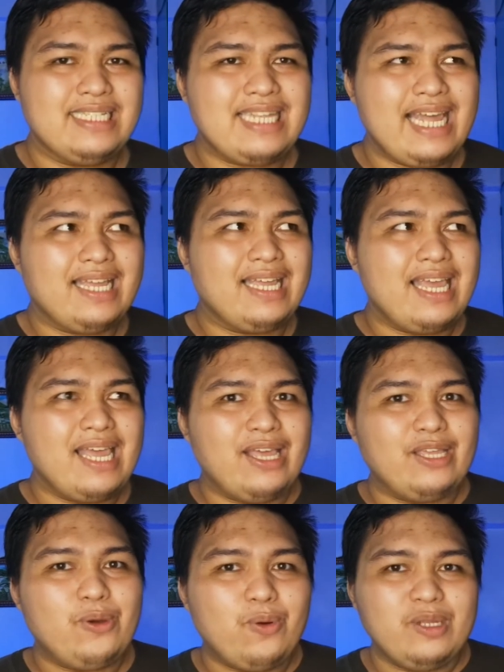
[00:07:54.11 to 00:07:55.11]
It's like
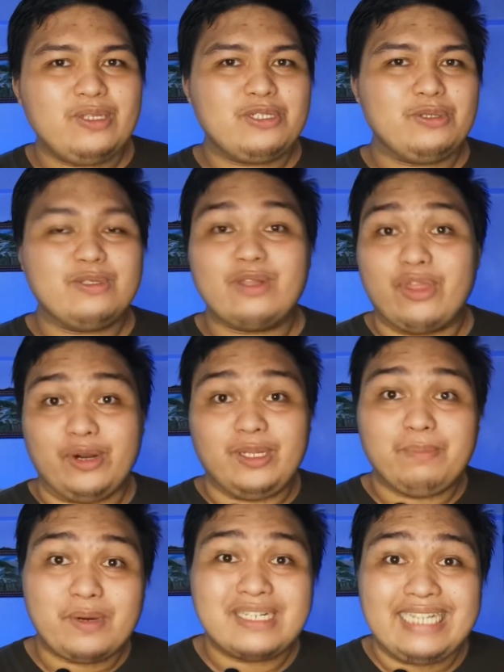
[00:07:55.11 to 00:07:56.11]
you only choose
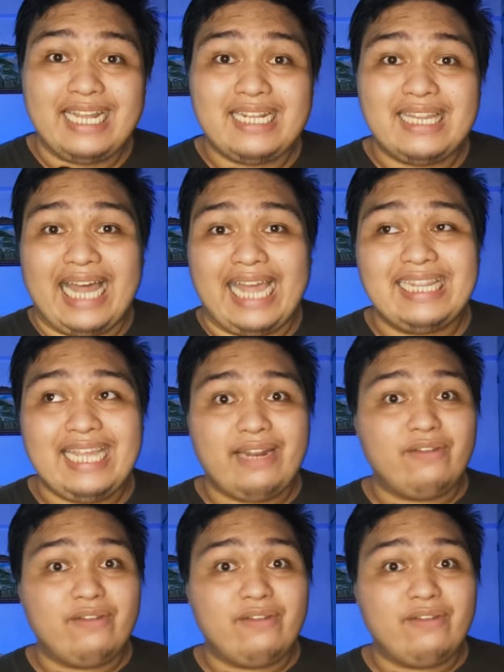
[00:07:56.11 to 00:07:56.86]
30% light